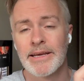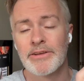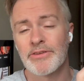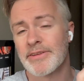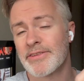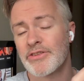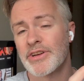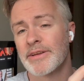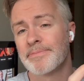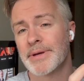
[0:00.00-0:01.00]
So this is
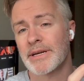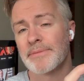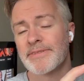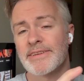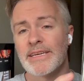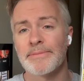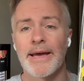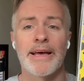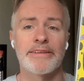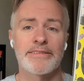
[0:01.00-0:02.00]
gonna pick up steam
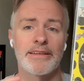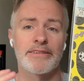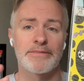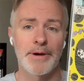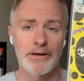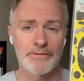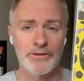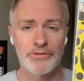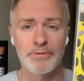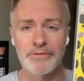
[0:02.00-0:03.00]
as the
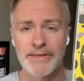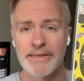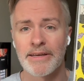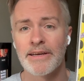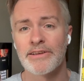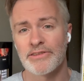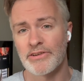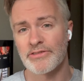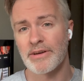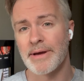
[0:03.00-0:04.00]
Spider-Verse movie
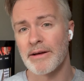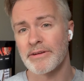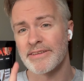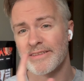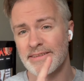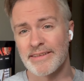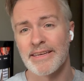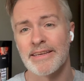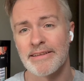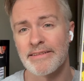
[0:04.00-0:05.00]
starts to come out because this
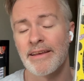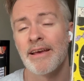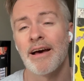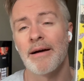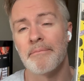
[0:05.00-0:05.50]
is a